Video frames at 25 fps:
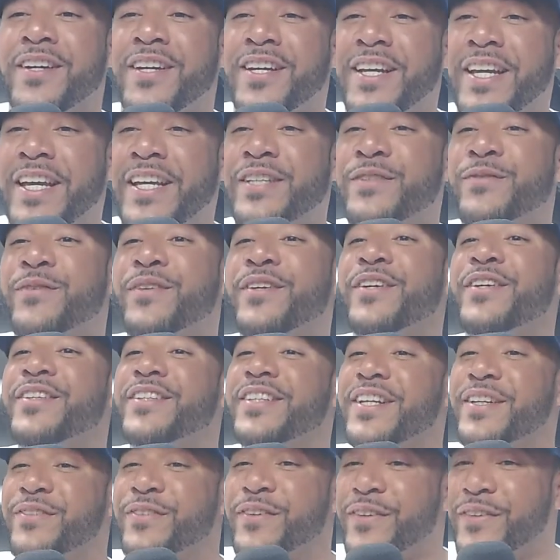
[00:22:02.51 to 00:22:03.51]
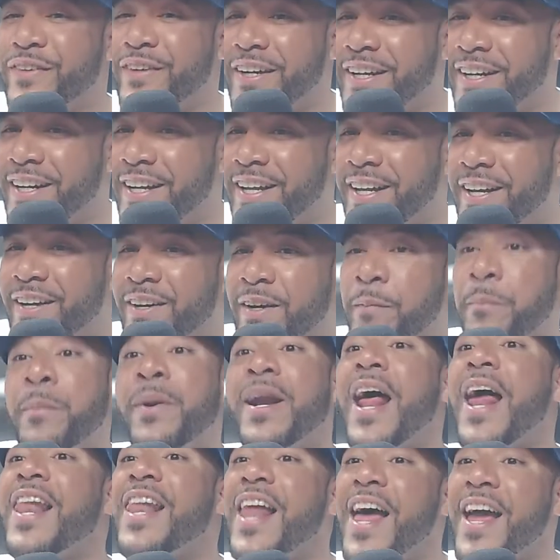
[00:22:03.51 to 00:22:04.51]
He's real different right now, but
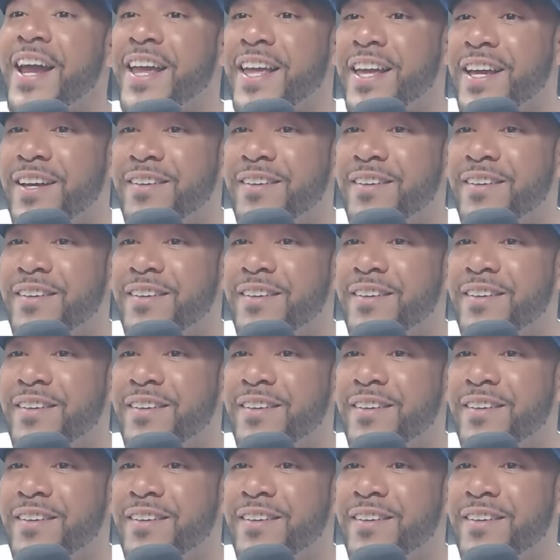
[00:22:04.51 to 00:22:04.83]
I like it.